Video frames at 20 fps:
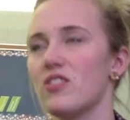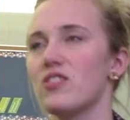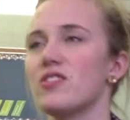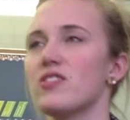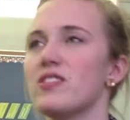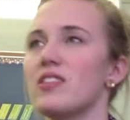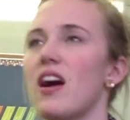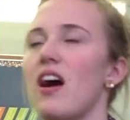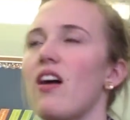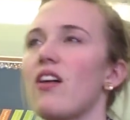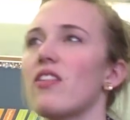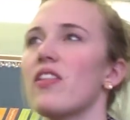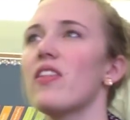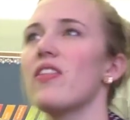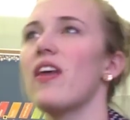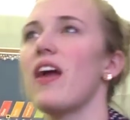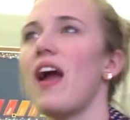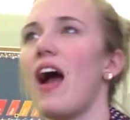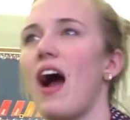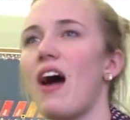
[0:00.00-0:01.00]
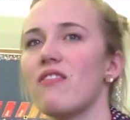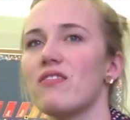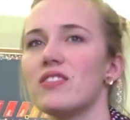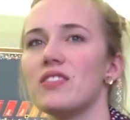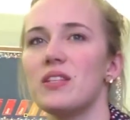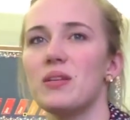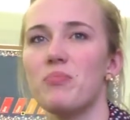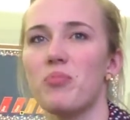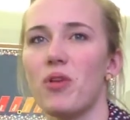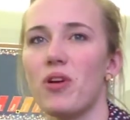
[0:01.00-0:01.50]
just tell that they have a
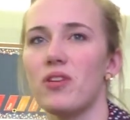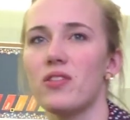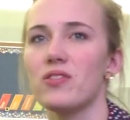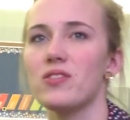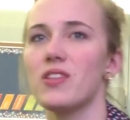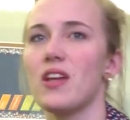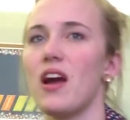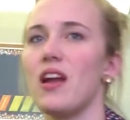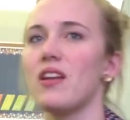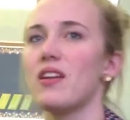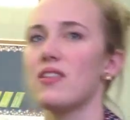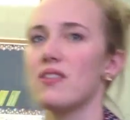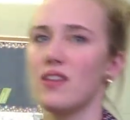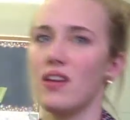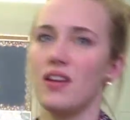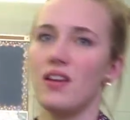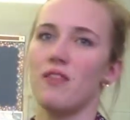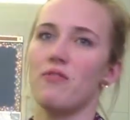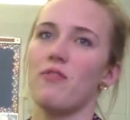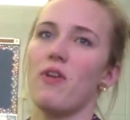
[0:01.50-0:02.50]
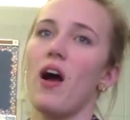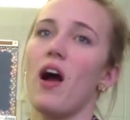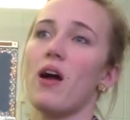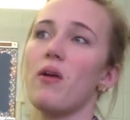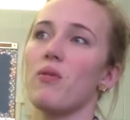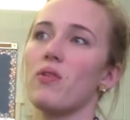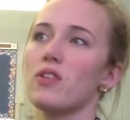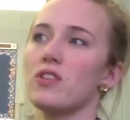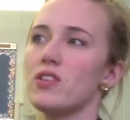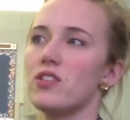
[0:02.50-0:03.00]
deeper understanding than if I
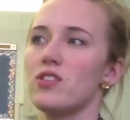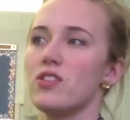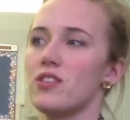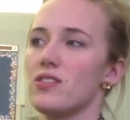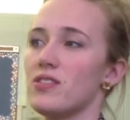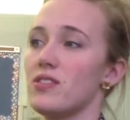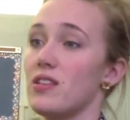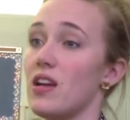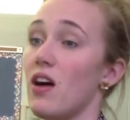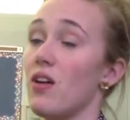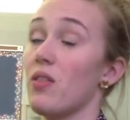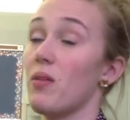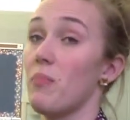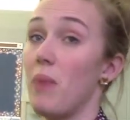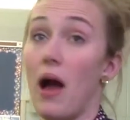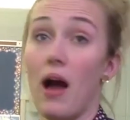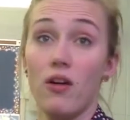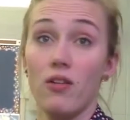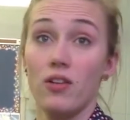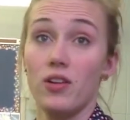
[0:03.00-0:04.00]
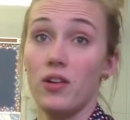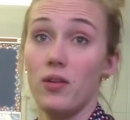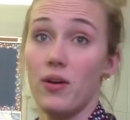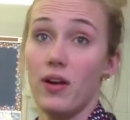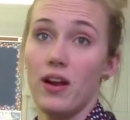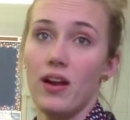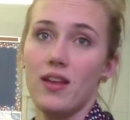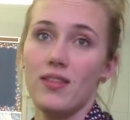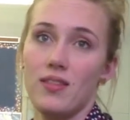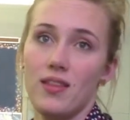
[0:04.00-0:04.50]
were to just tell them how to do it
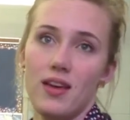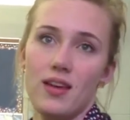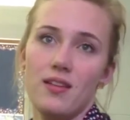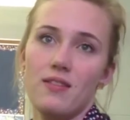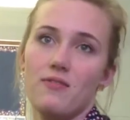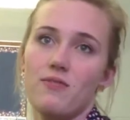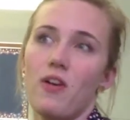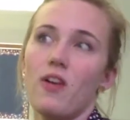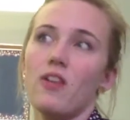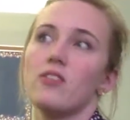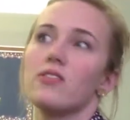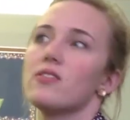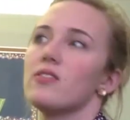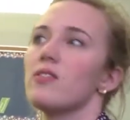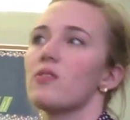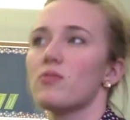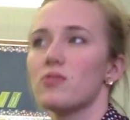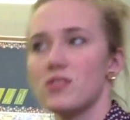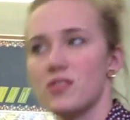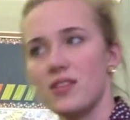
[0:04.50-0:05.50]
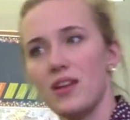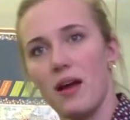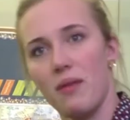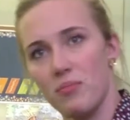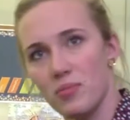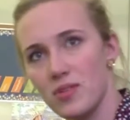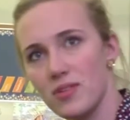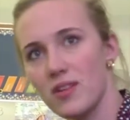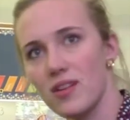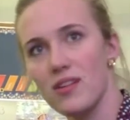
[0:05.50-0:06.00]
and they followed those steps.